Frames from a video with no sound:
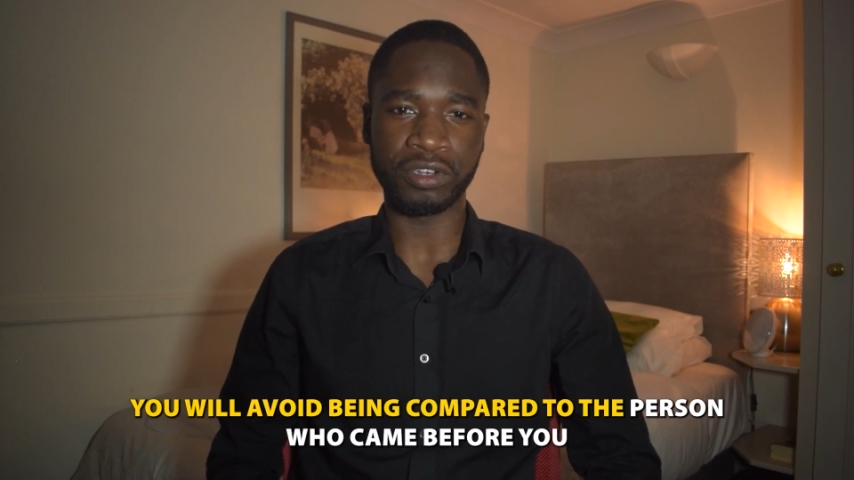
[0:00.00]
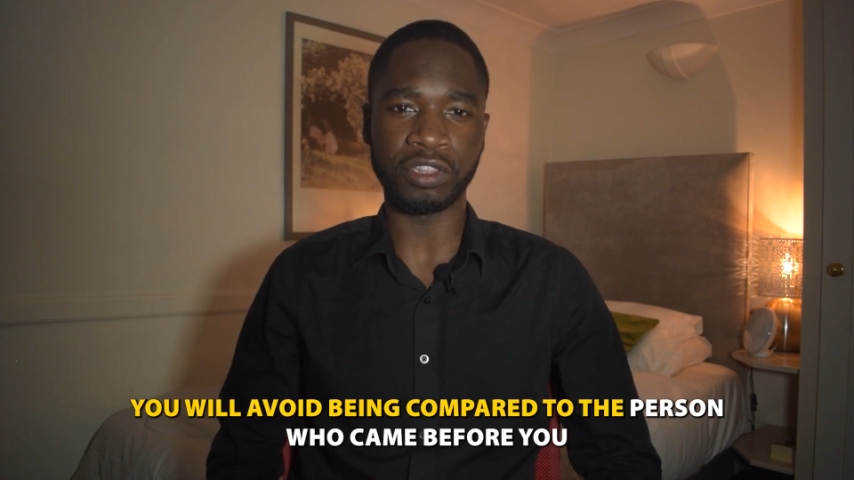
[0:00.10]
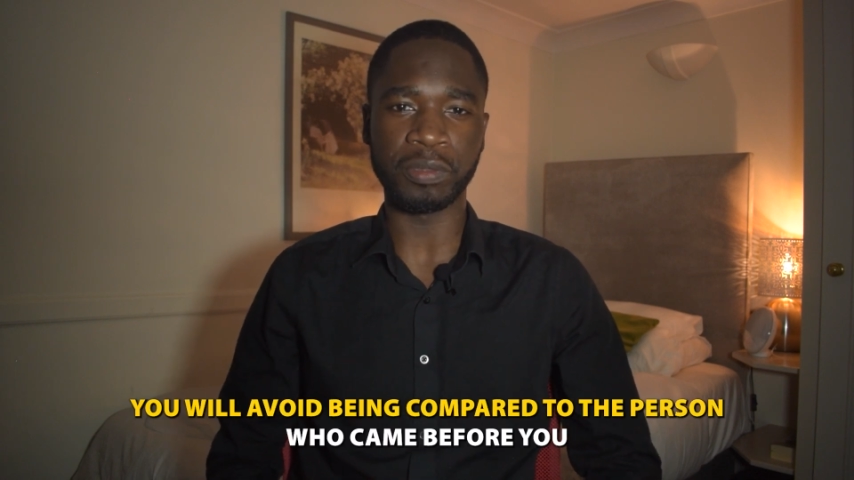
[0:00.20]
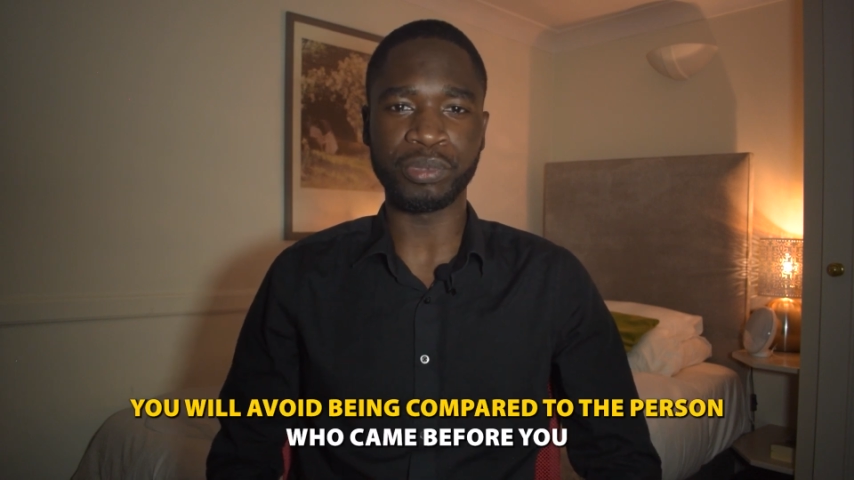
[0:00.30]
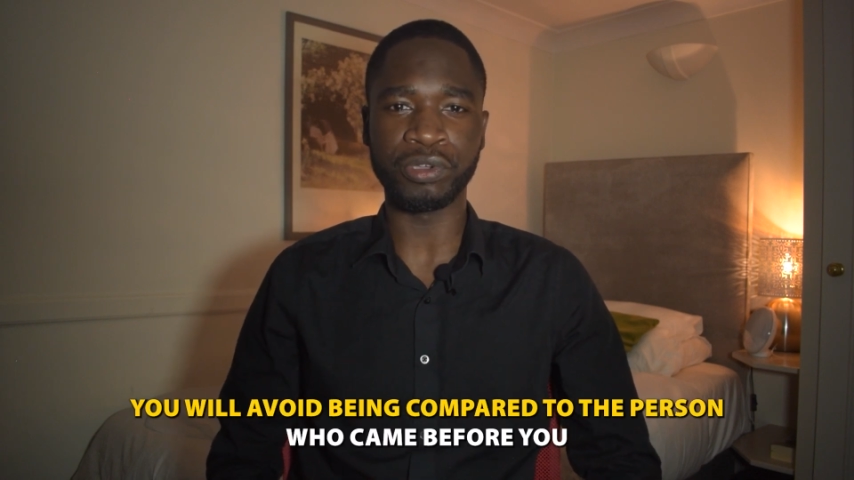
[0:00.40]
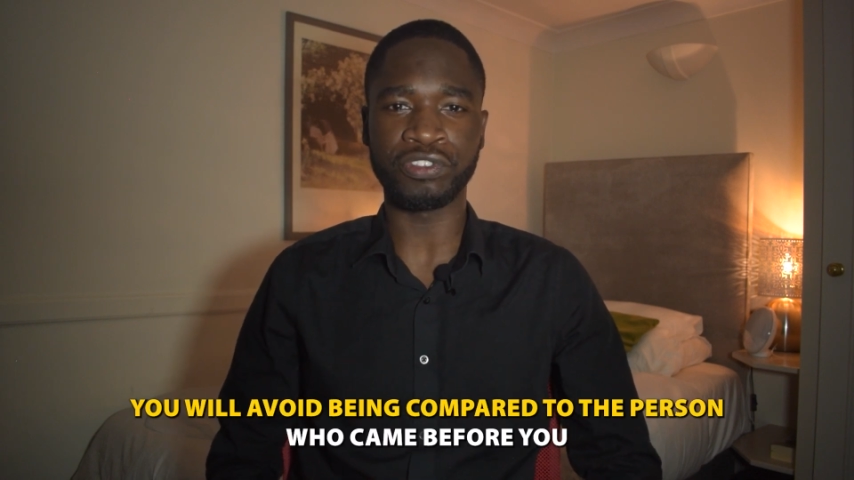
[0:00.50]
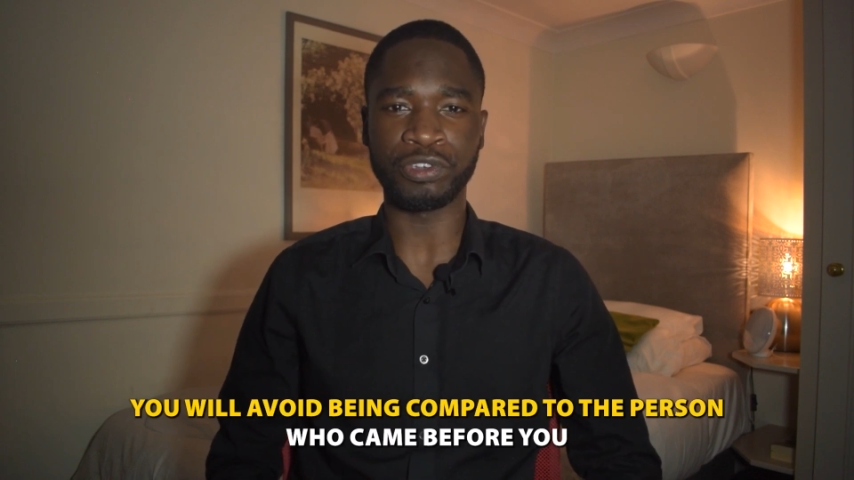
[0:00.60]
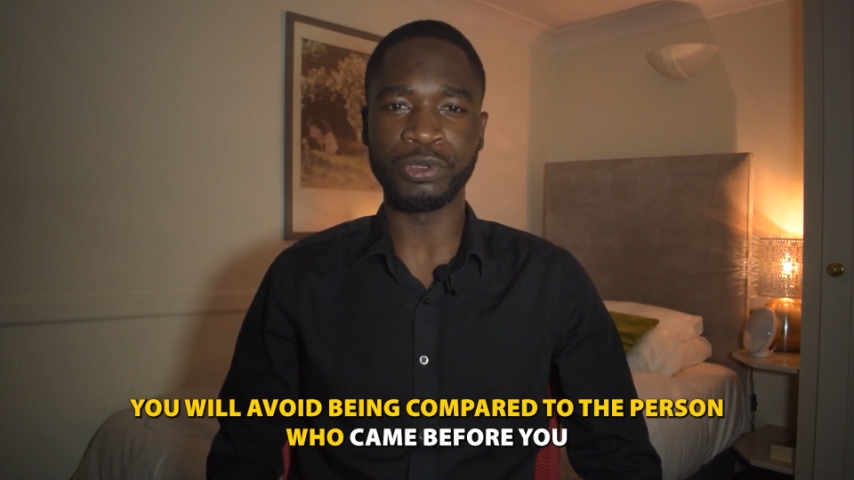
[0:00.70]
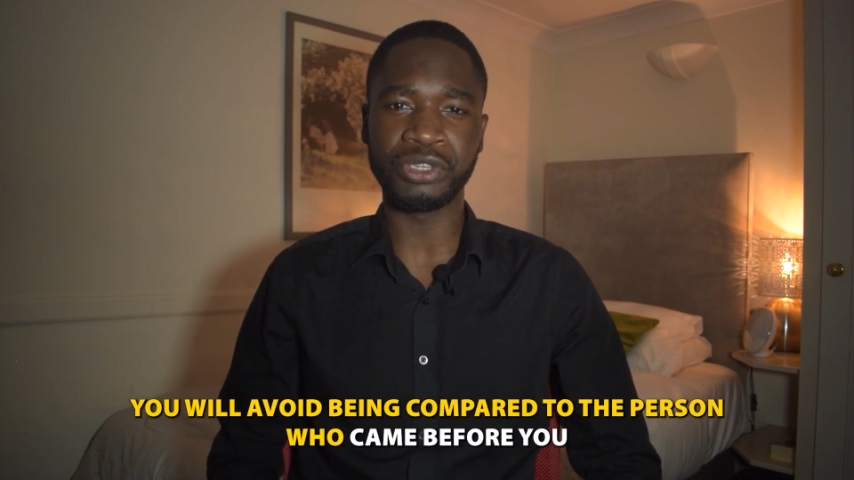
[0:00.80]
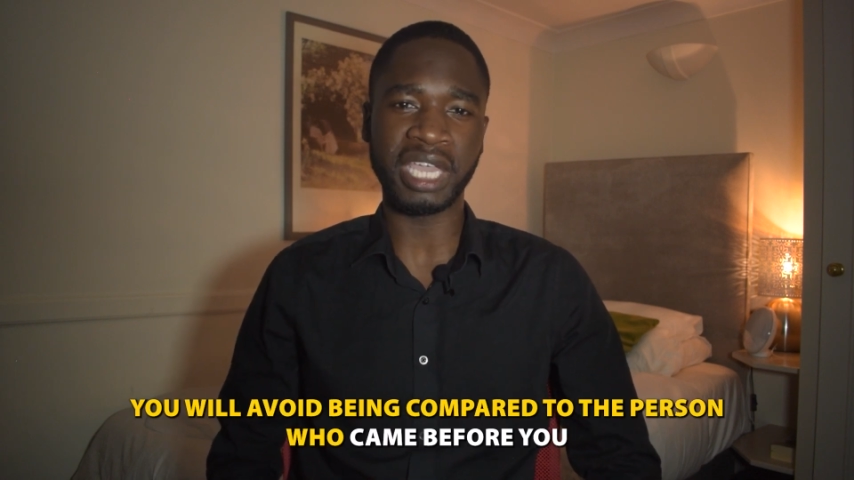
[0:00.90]
to the person
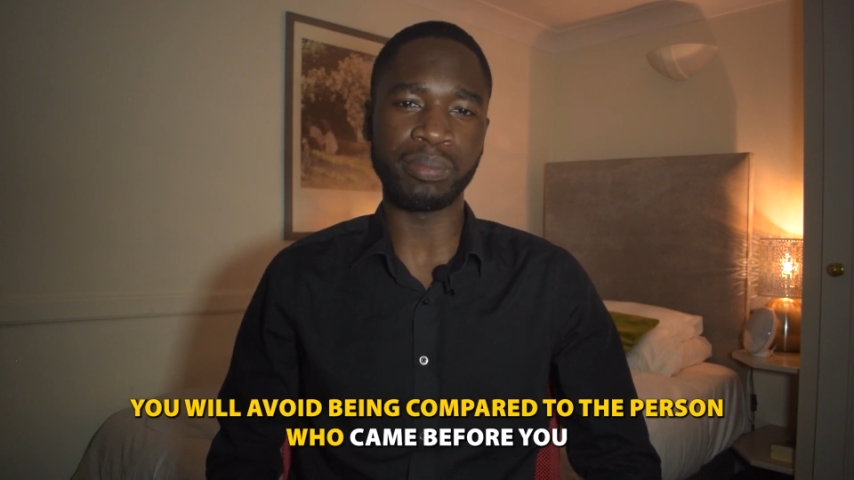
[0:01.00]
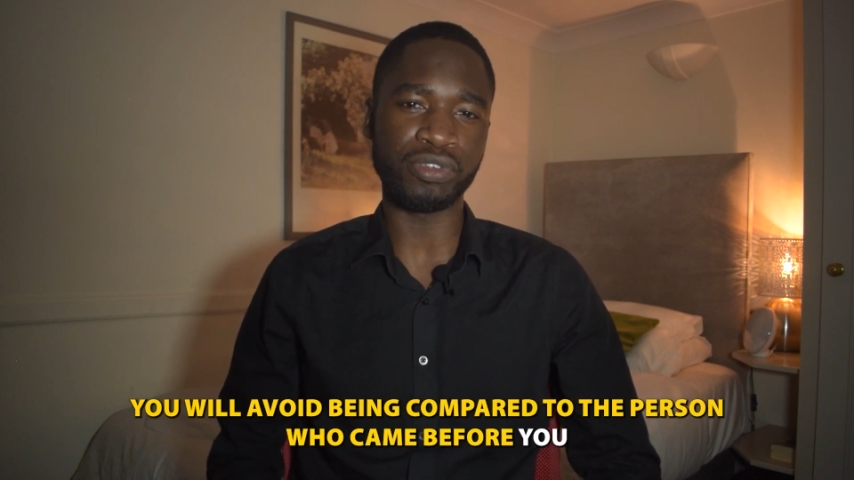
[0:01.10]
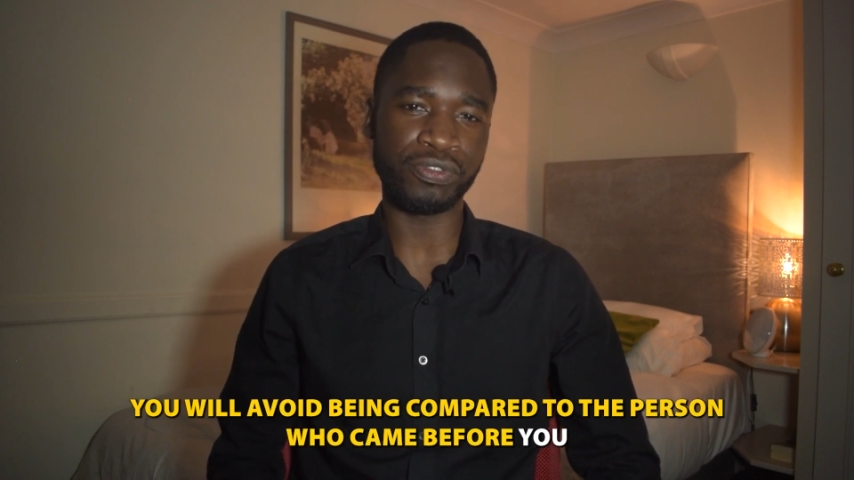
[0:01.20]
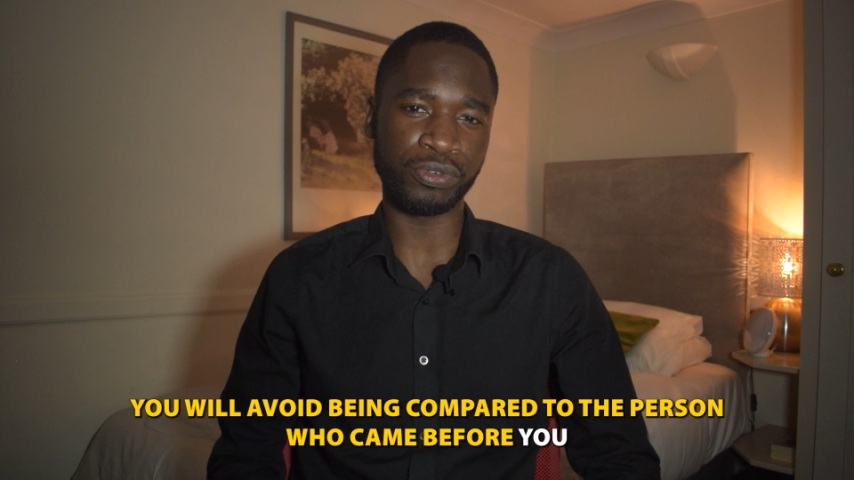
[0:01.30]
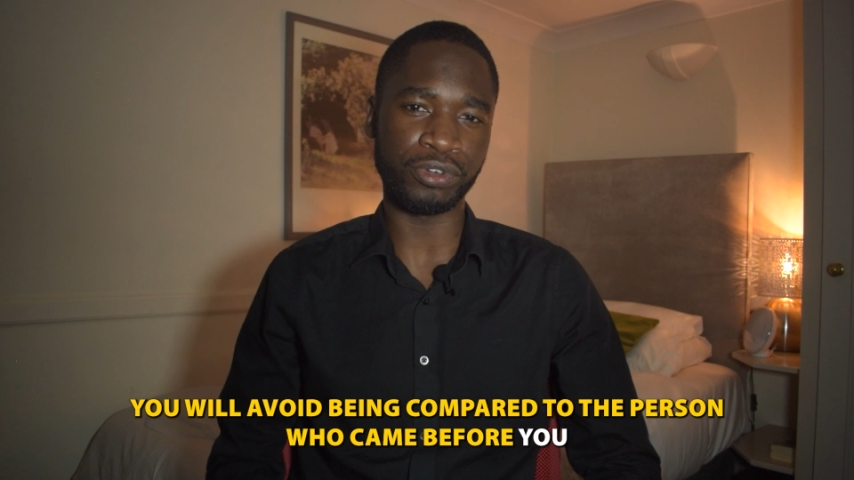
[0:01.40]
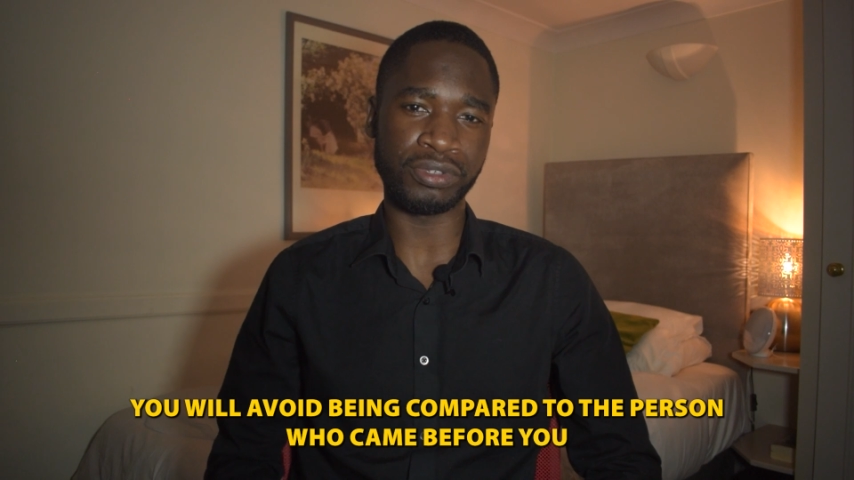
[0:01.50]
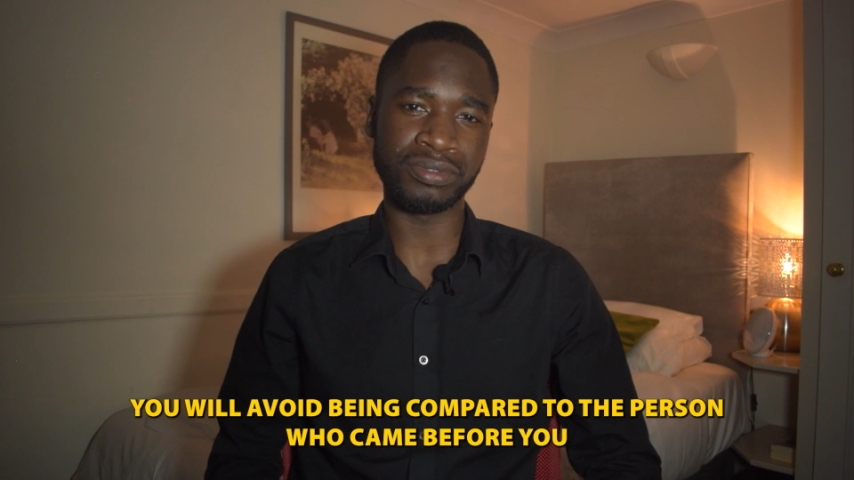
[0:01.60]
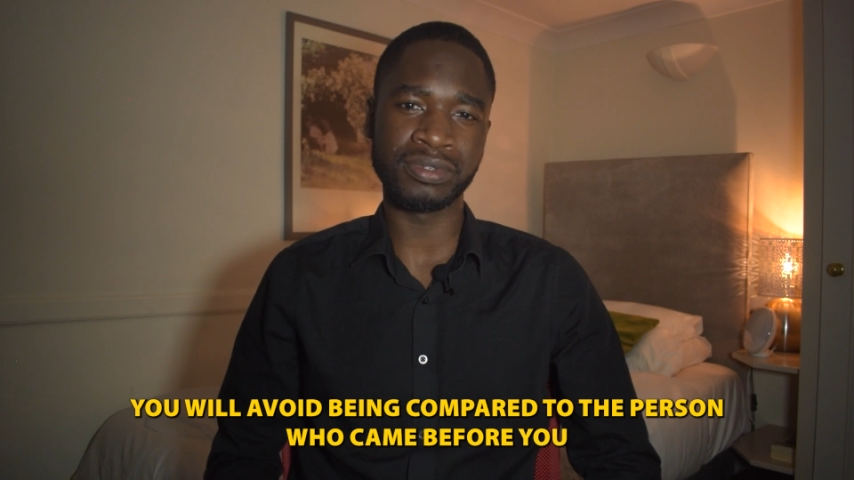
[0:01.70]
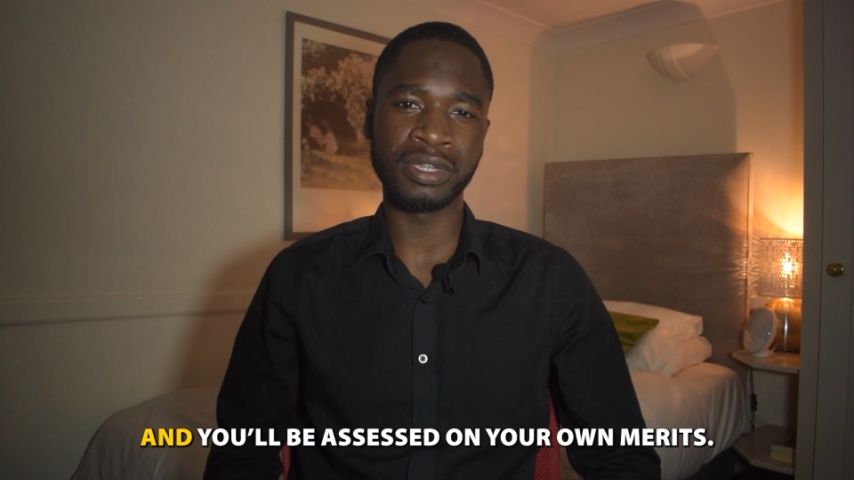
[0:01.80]
who came before you,